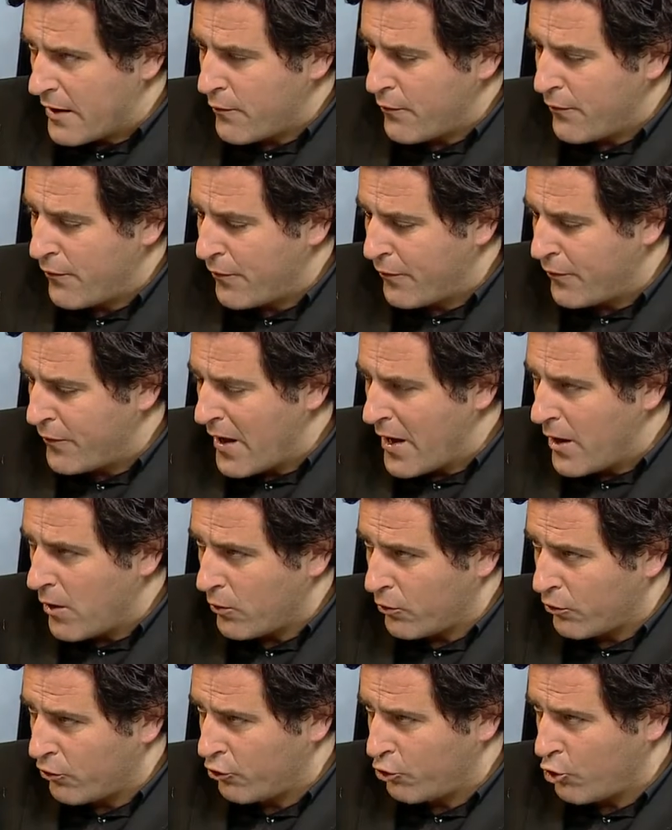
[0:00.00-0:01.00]

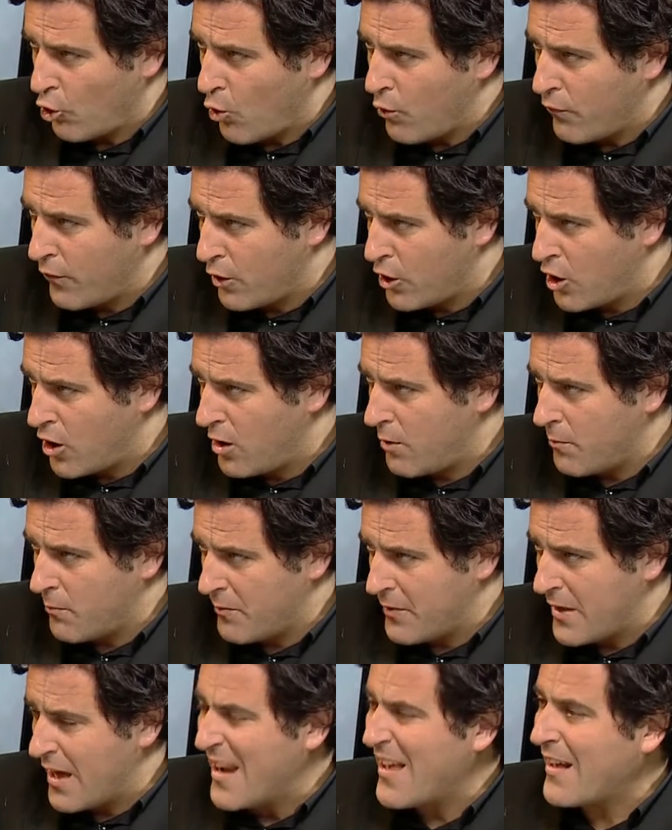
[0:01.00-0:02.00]
fails to overcome
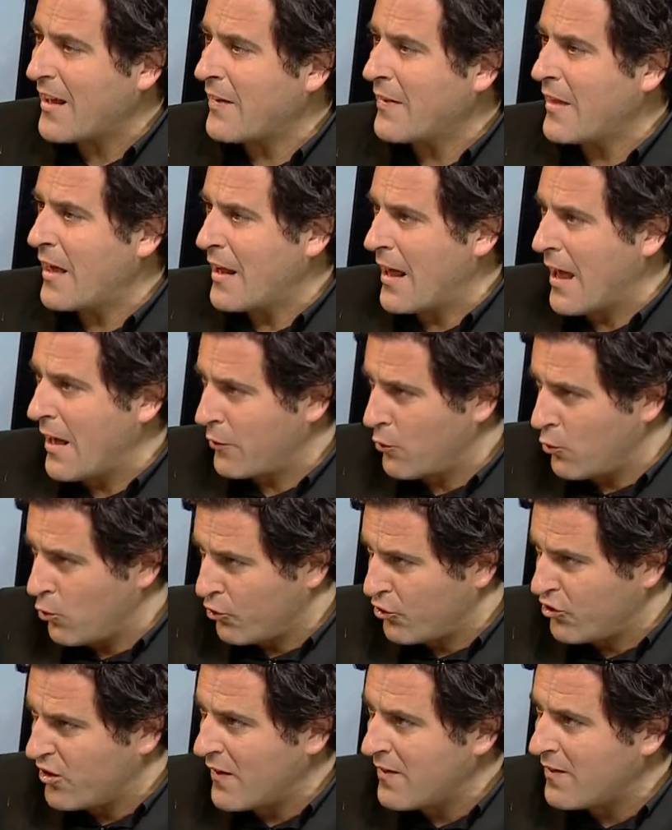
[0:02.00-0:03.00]
that
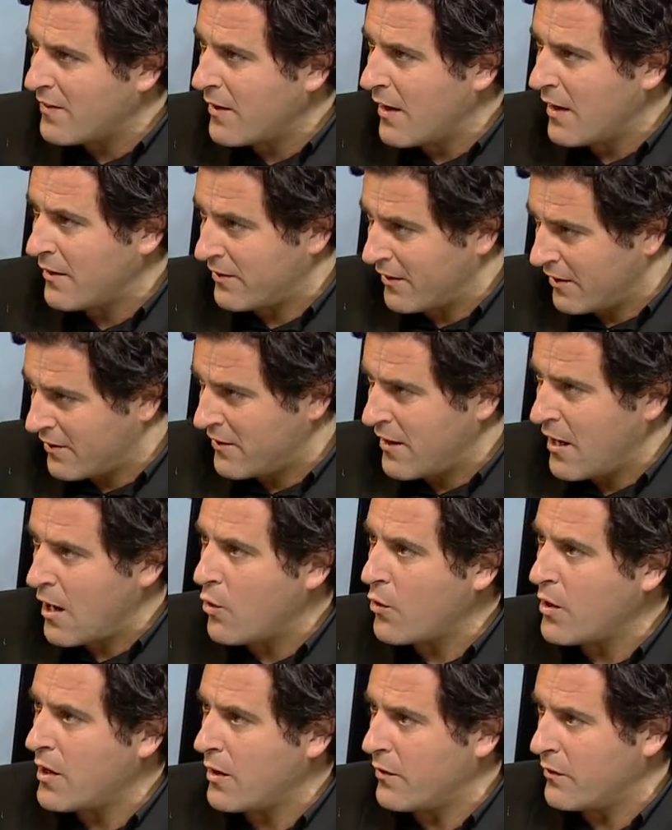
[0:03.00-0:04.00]

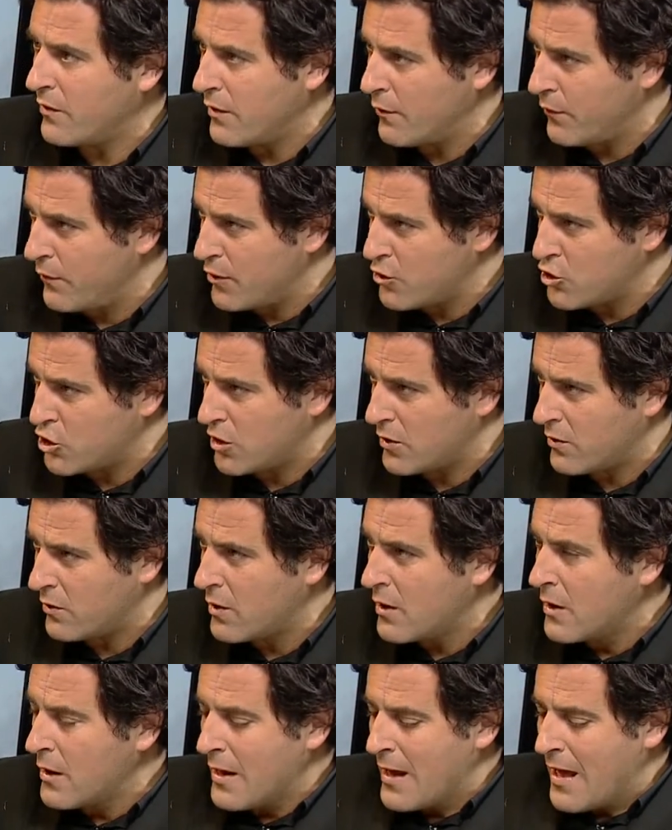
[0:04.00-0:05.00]
ethno-sectarian division,
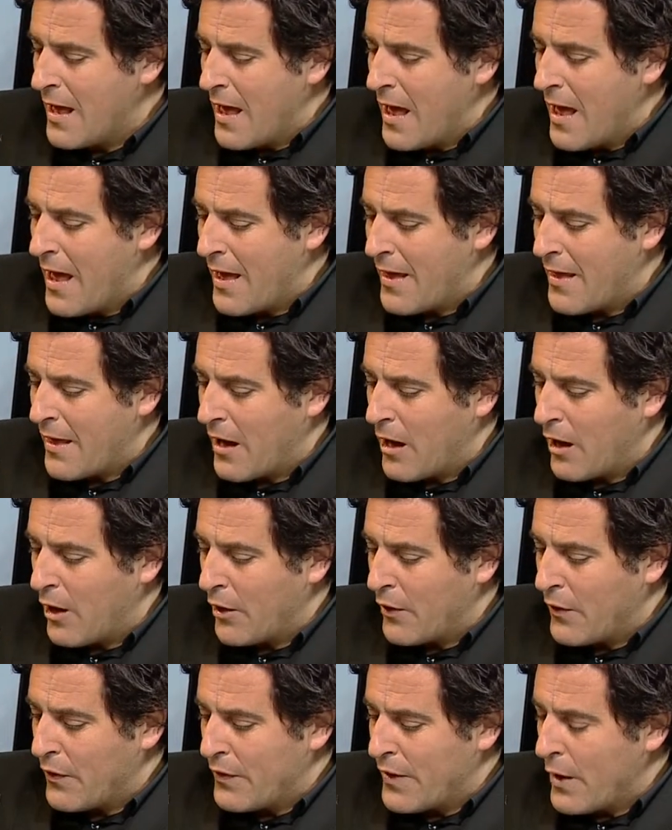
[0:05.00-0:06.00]

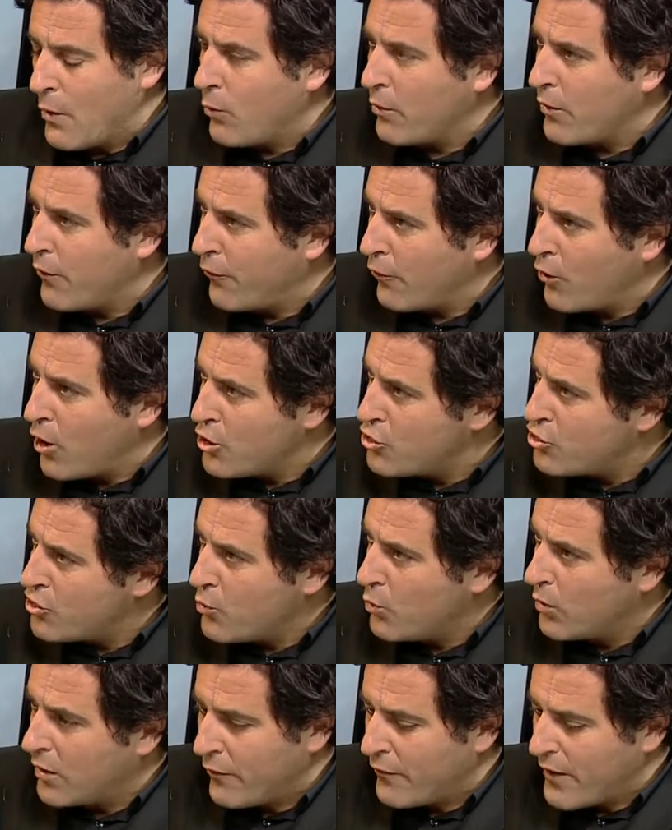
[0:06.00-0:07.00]
the country
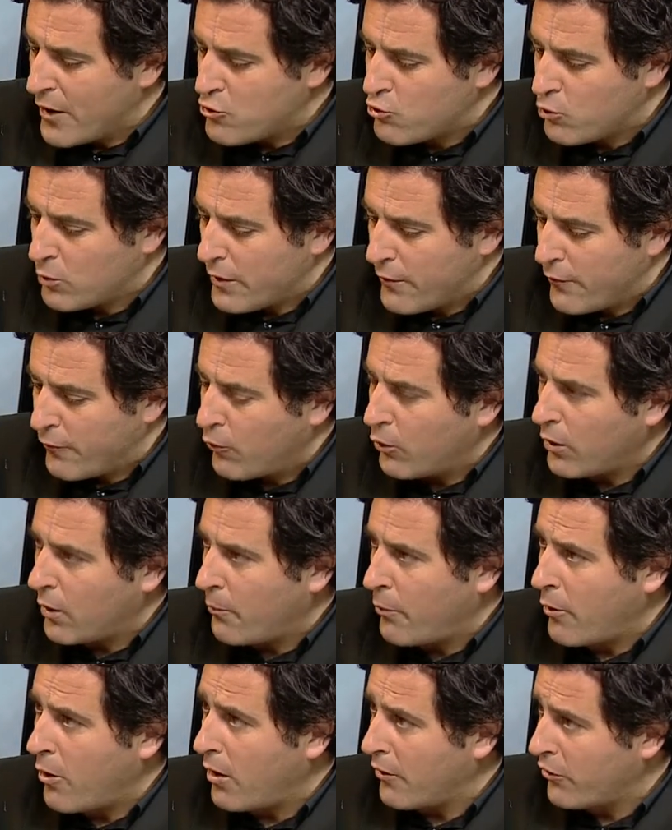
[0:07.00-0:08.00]
will eventually fall
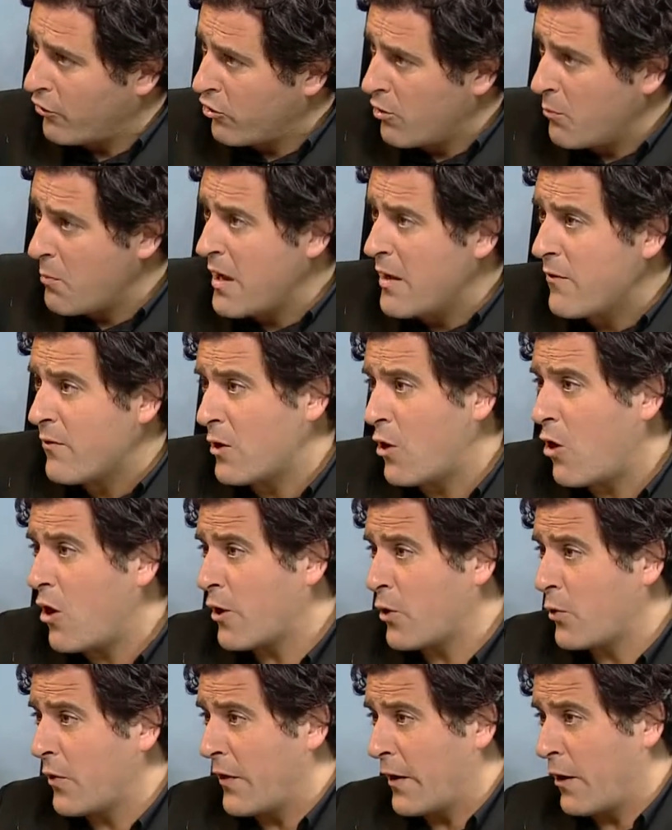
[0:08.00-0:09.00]
apart. Some may even
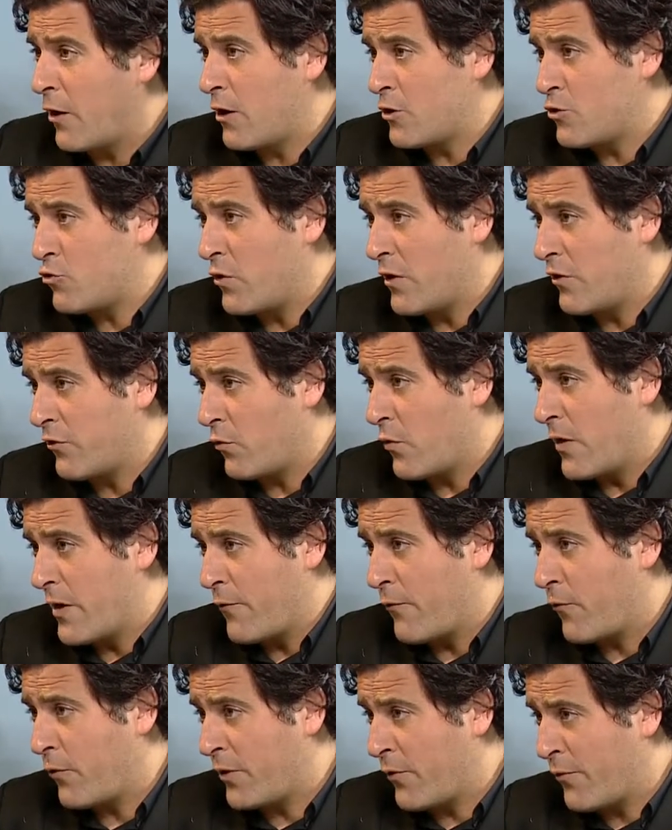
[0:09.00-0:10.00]
argue that the country is already,
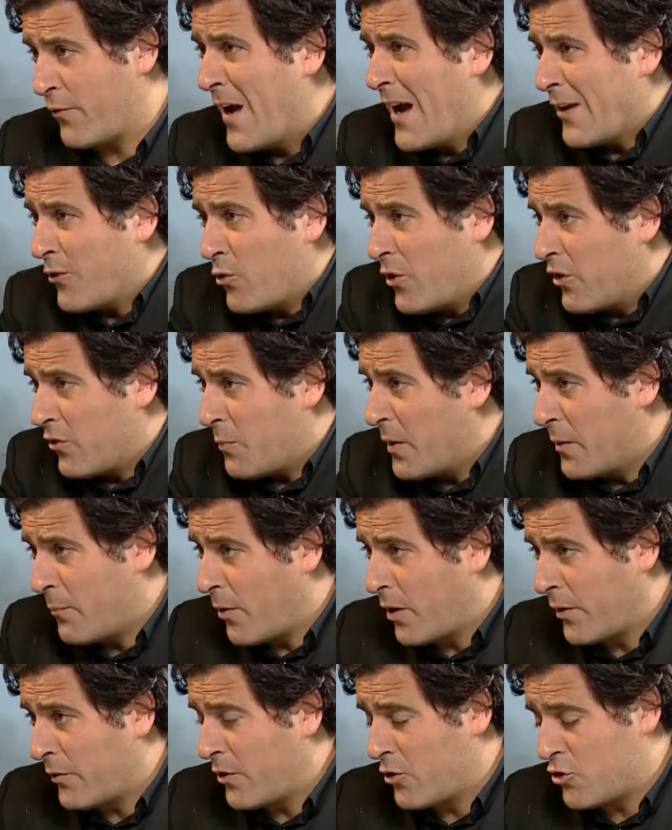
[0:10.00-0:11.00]
de facto, there's been
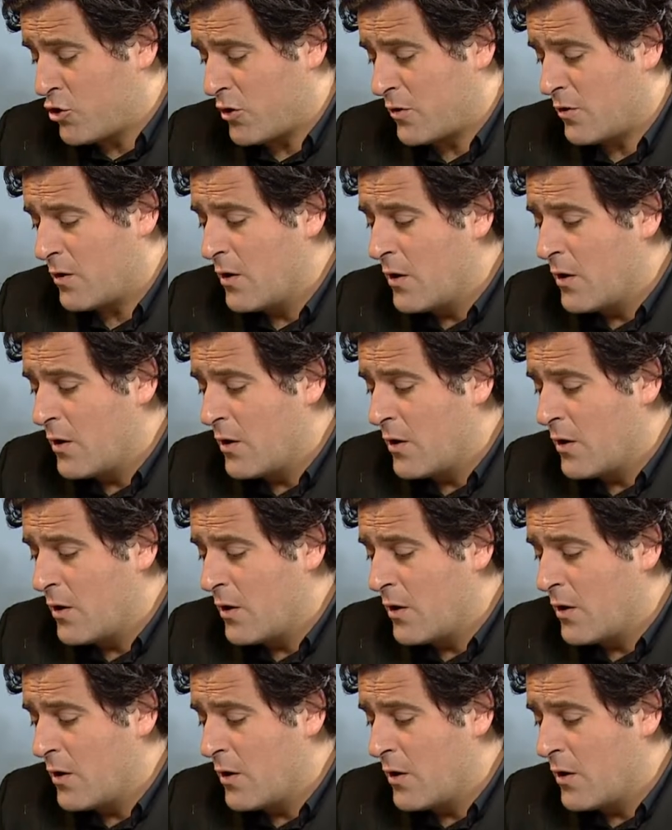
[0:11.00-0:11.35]
partition.